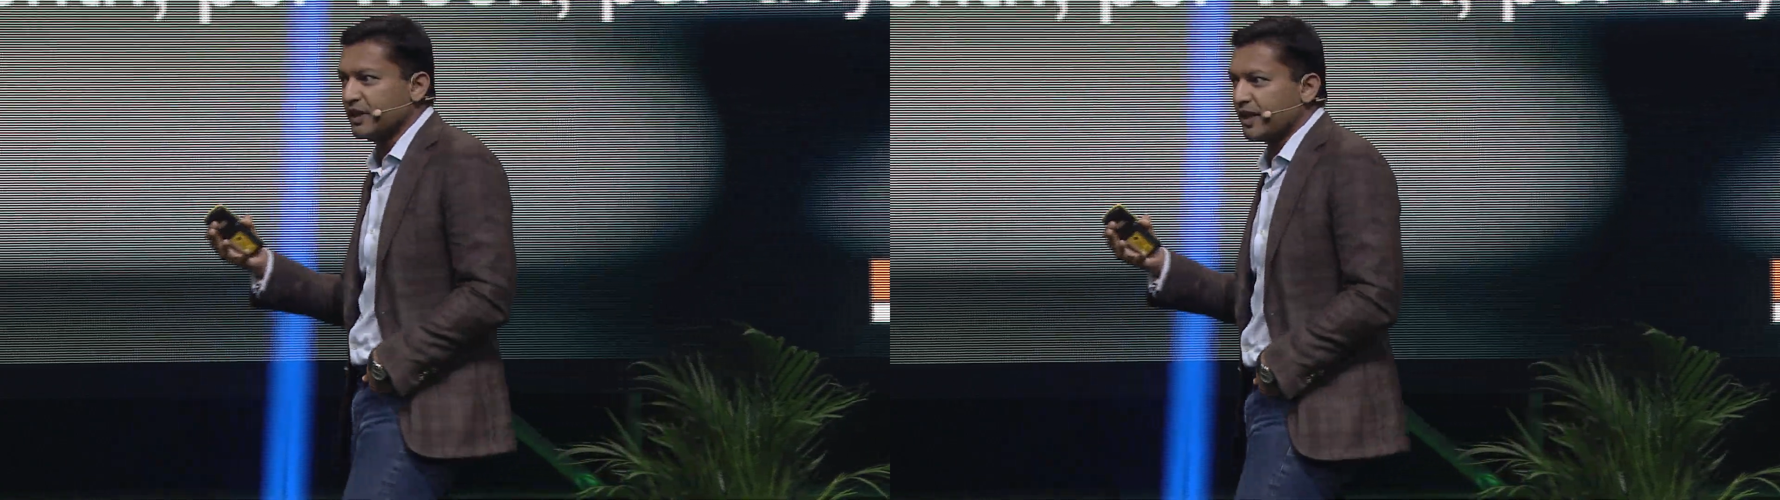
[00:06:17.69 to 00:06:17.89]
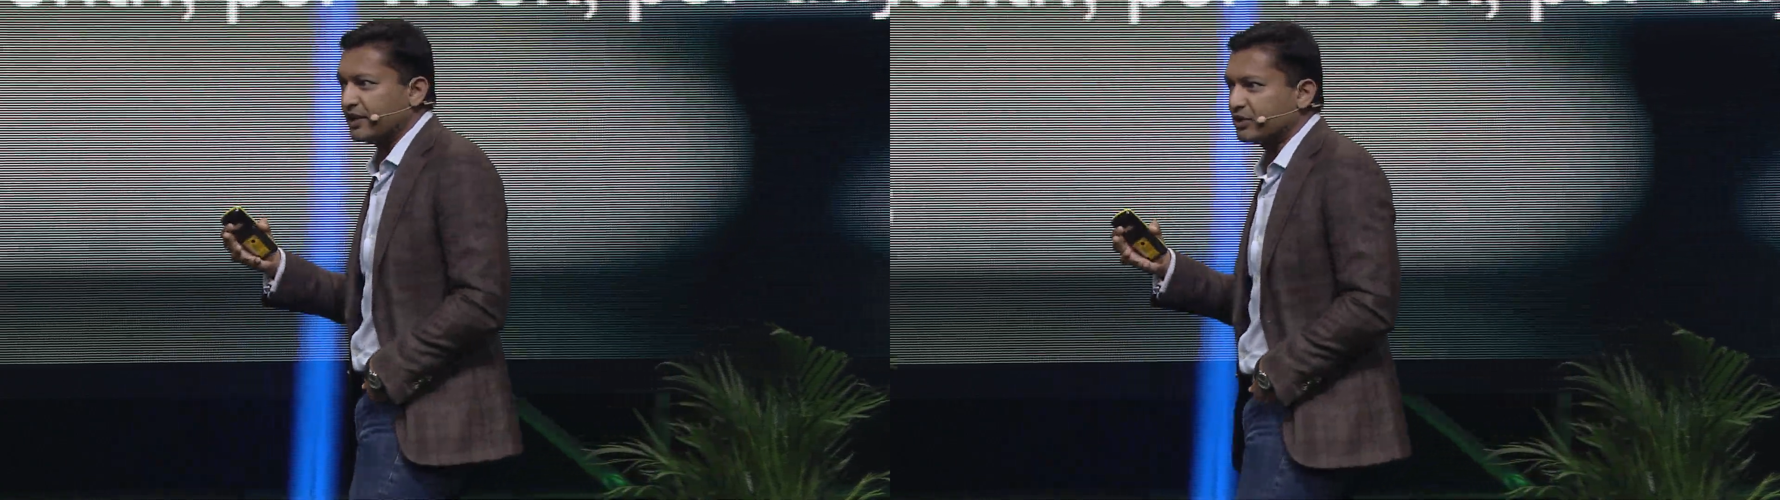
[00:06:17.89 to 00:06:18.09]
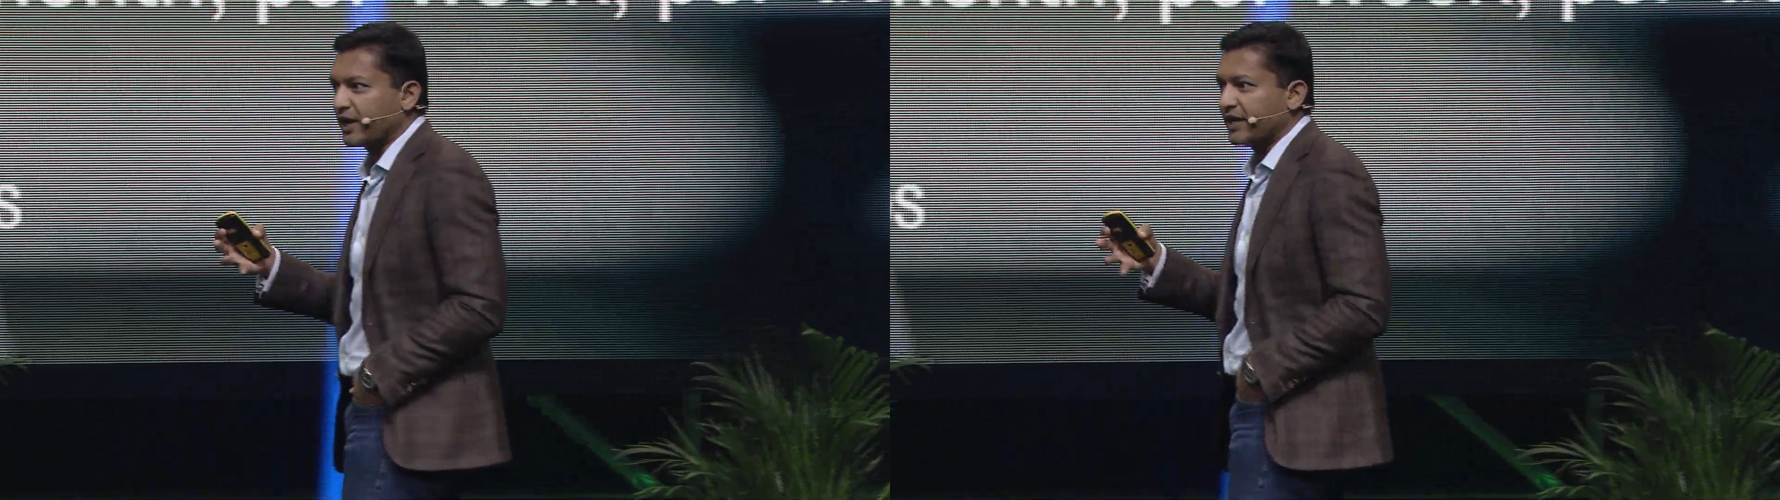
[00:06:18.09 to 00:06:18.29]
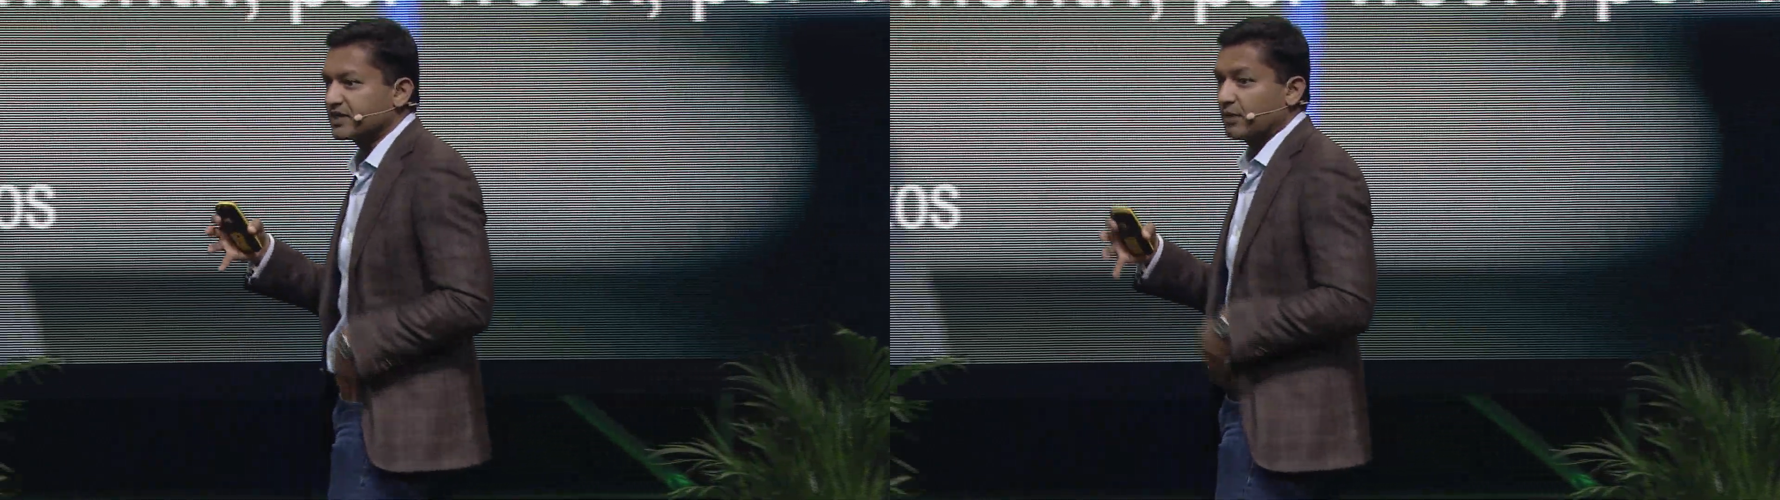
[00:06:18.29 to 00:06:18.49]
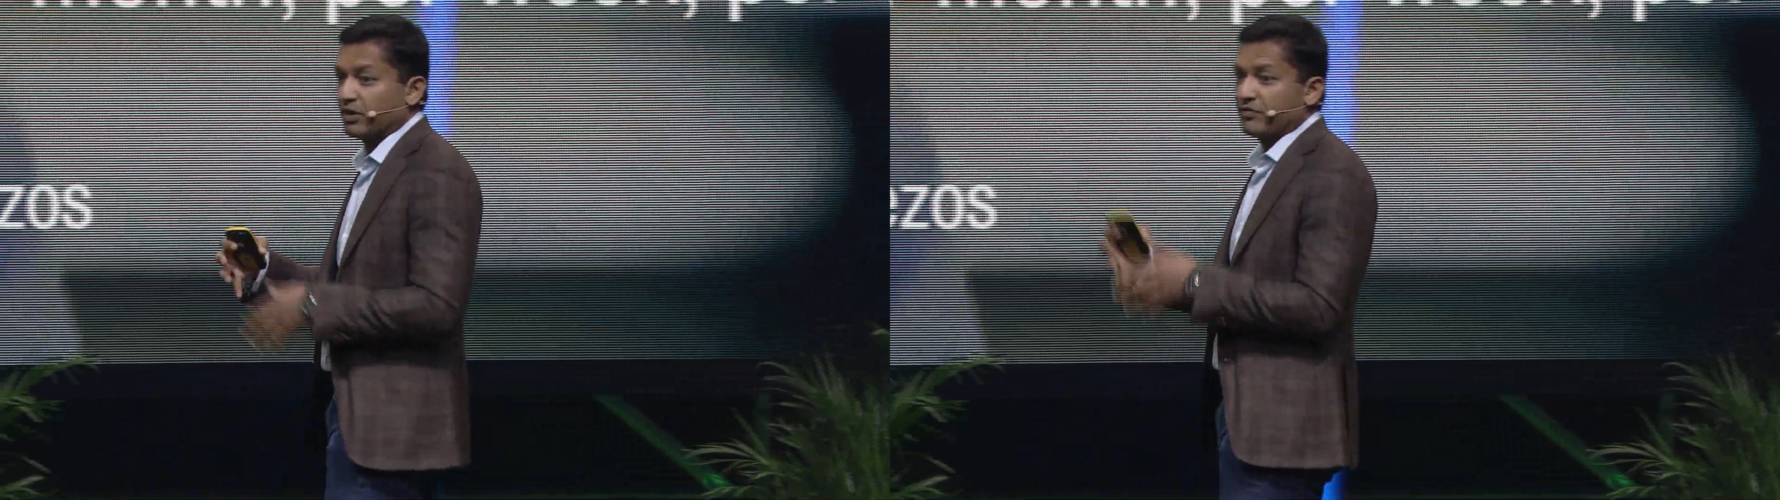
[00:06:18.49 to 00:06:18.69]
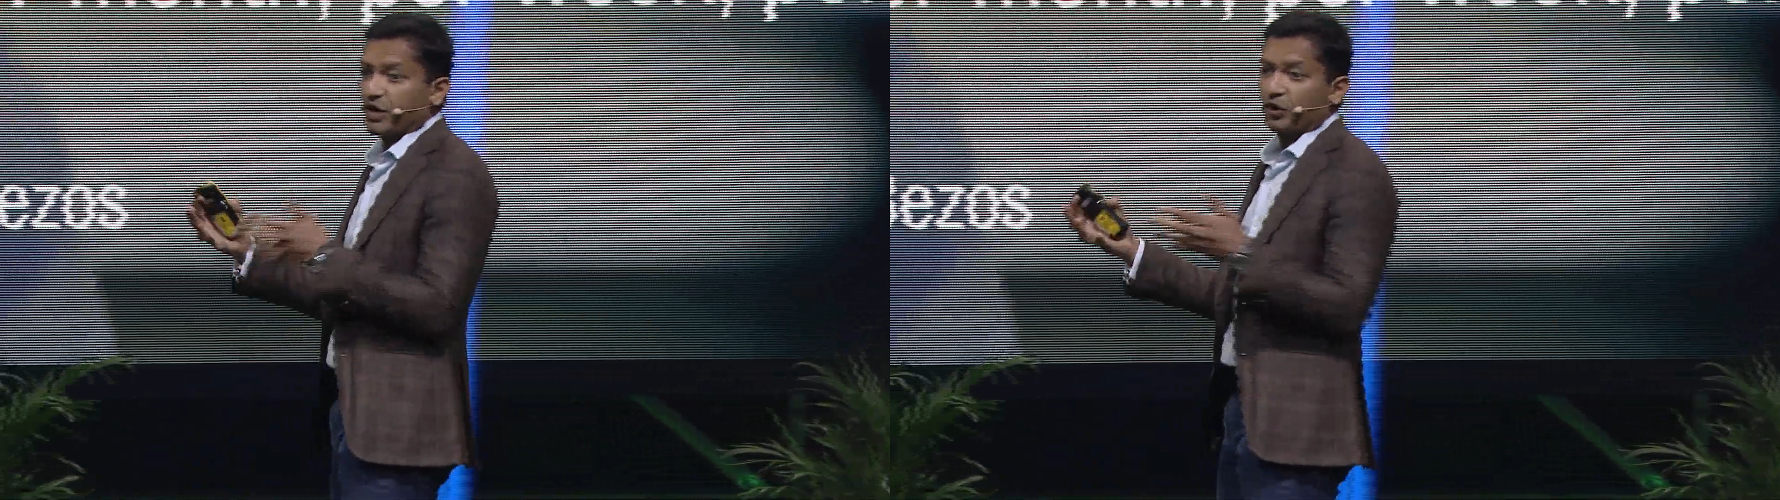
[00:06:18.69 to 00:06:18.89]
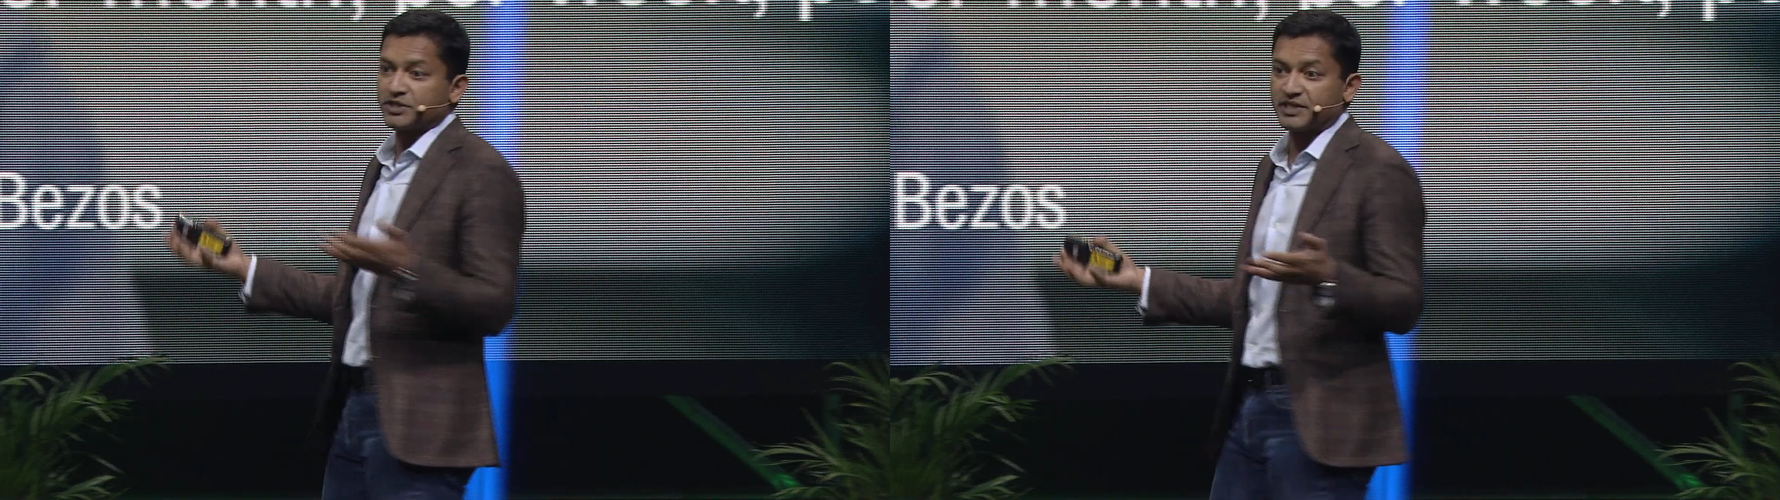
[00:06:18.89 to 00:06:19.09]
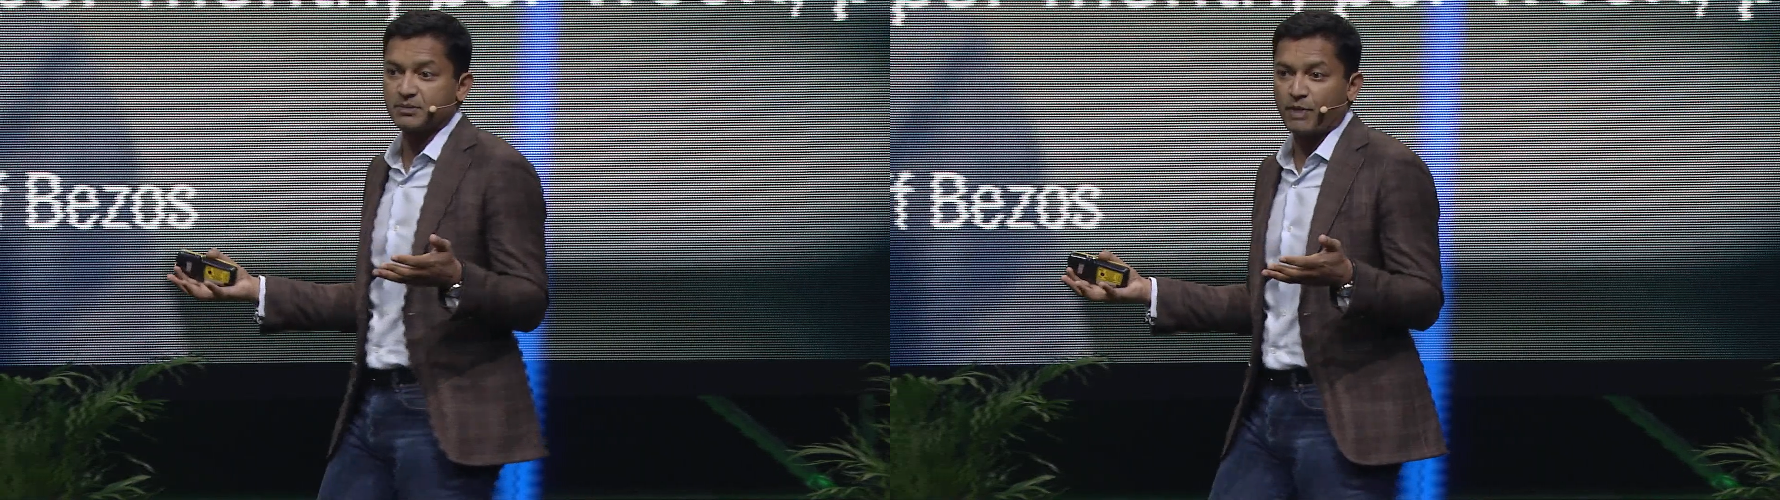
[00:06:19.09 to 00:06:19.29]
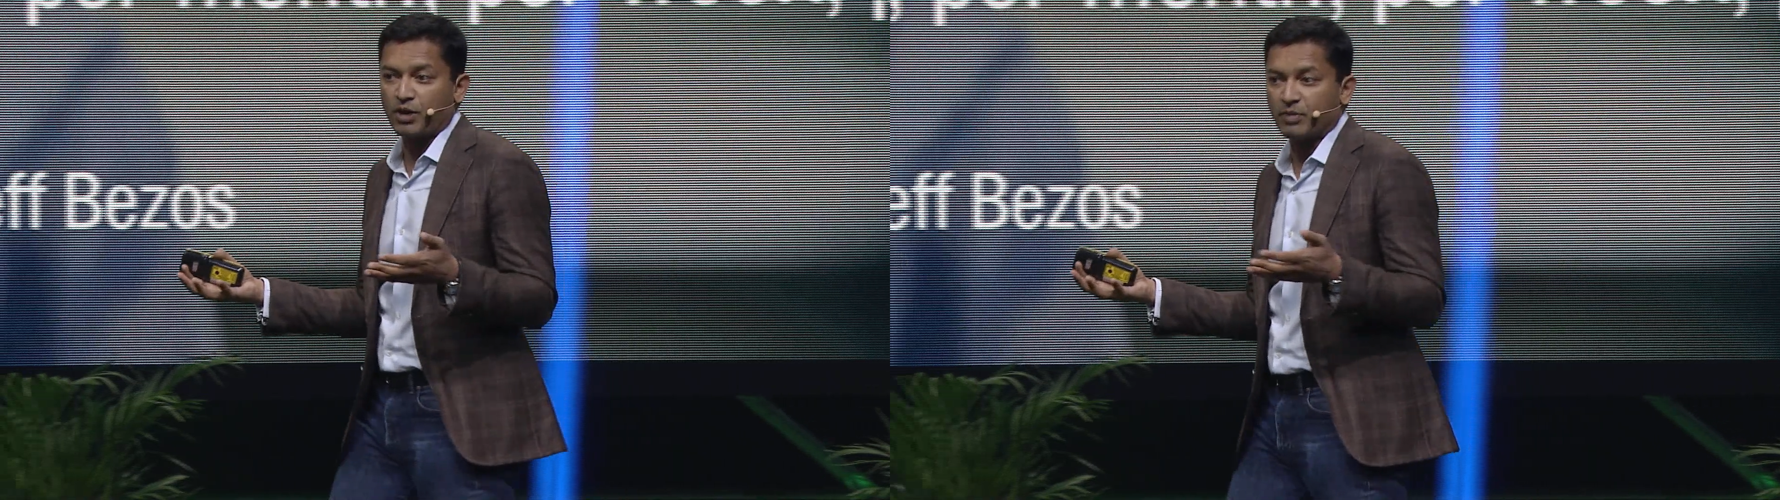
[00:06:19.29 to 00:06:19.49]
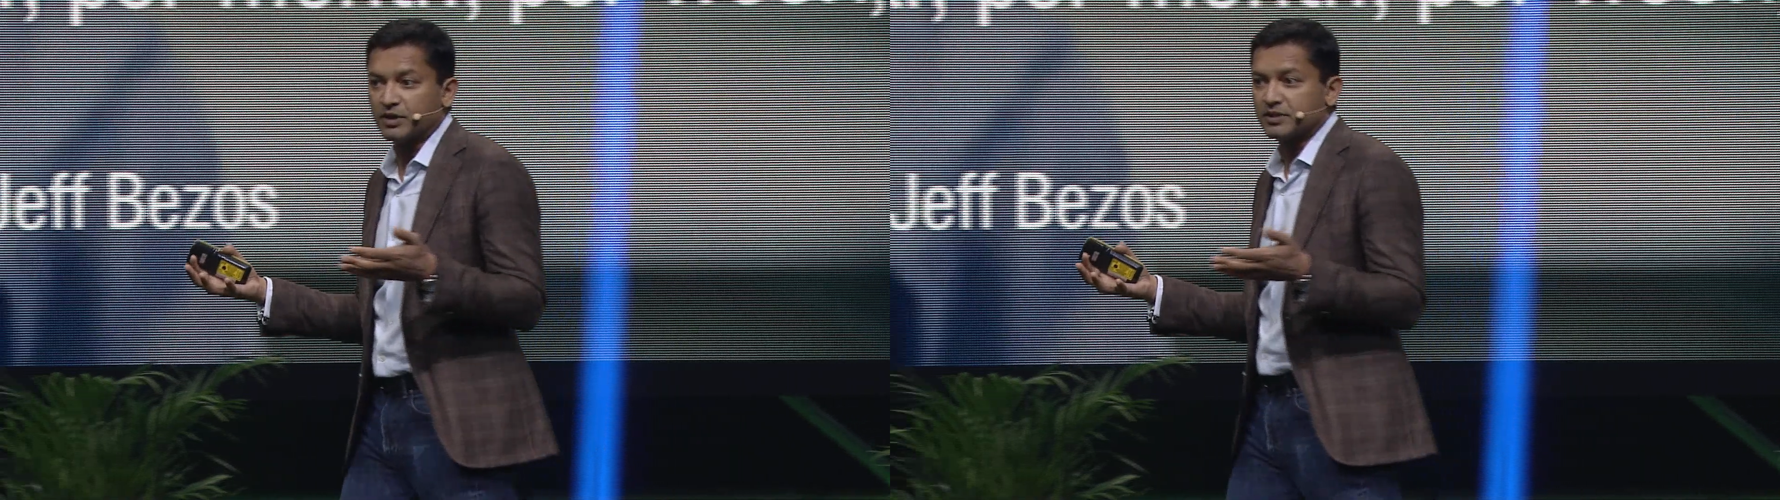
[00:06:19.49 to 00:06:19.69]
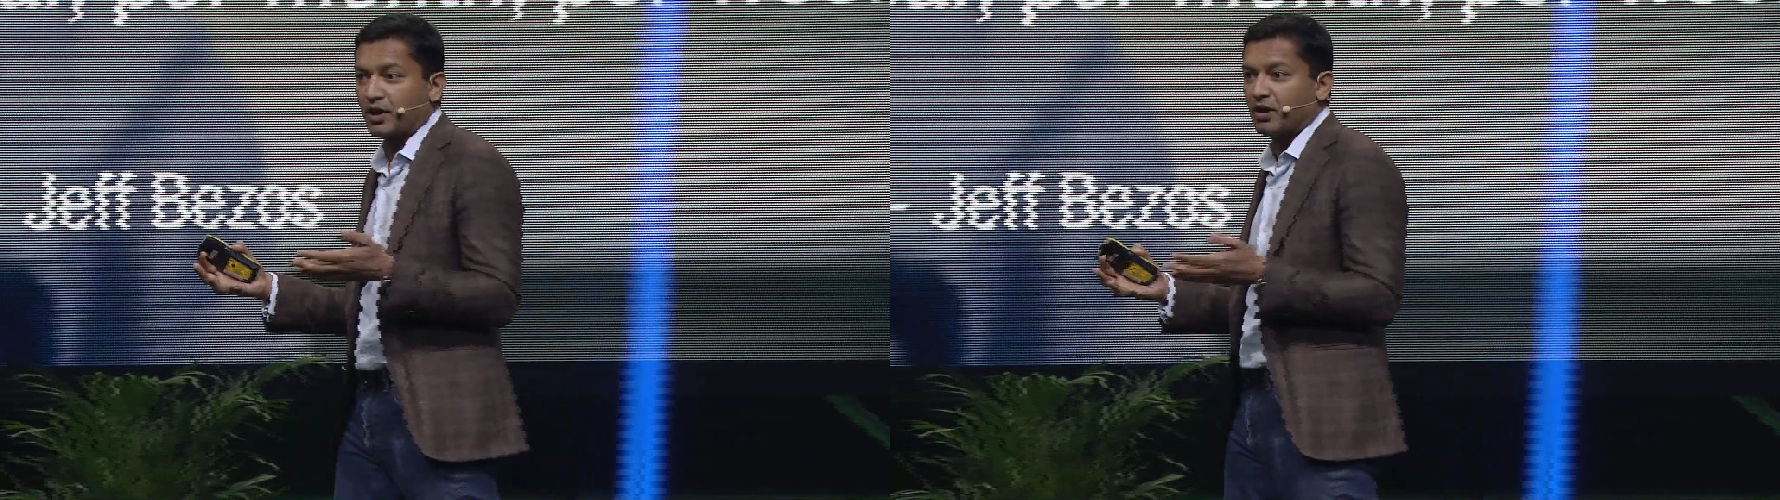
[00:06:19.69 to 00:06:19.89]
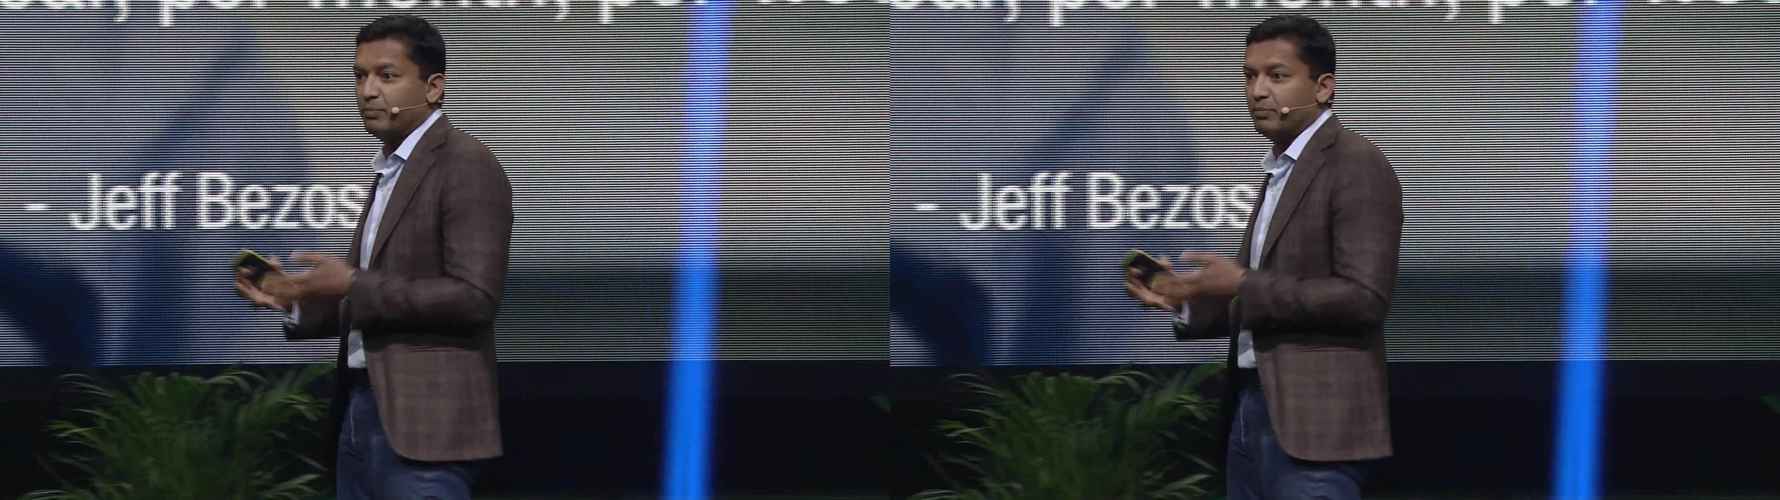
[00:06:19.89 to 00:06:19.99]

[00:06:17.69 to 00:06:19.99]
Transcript: and today some of those experiments are